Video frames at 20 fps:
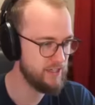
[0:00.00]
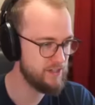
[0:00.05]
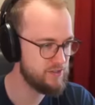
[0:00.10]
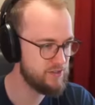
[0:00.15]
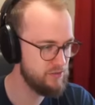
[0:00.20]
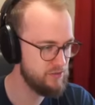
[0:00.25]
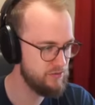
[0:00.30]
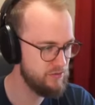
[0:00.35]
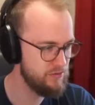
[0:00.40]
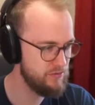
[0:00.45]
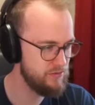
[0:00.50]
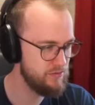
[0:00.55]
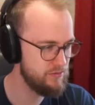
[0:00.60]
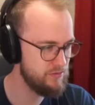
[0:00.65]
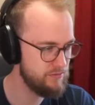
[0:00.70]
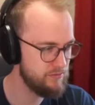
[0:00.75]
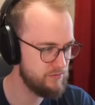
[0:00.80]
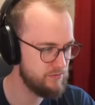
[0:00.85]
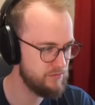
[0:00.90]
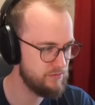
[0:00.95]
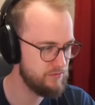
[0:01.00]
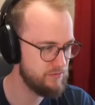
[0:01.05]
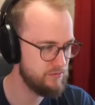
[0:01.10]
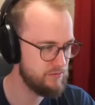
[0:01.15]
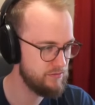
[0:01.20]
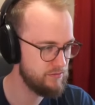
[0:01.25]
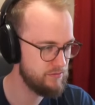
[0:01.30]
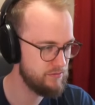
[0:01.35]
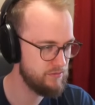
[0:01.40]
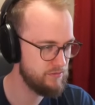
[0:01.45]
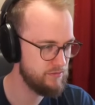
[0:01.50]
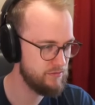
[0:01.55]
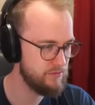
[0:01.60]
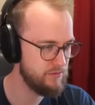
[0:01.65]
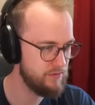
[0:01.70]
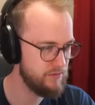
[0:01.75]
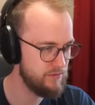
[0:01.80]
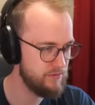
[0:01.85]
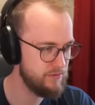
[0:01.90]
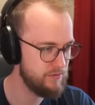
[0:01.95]
let's do...
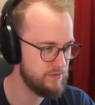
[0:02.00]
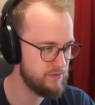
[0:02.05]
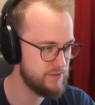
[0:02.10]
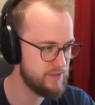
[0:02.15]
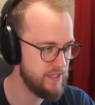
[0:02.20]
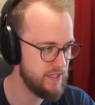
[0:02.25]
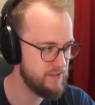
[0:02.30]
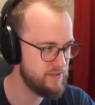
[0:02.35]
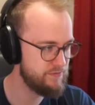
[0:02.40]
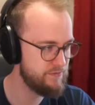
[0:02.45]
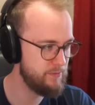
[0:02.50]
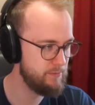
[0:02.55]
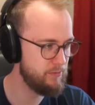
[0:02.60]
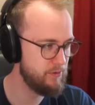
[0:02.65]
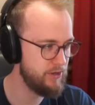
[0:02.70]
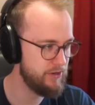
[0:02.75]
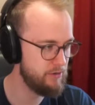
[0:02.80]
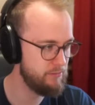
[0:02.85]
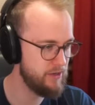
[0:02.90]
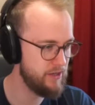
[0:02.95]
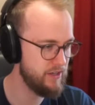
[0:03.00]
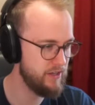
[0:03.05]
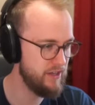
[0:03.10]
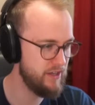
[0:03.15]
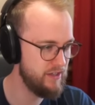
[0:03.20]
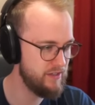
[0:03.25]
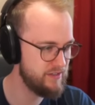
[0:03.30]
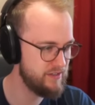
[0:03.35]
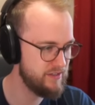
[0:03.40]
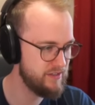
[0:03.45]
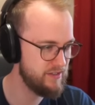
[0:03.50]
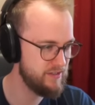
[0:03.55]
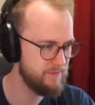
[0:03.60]
Taste for blood on my head.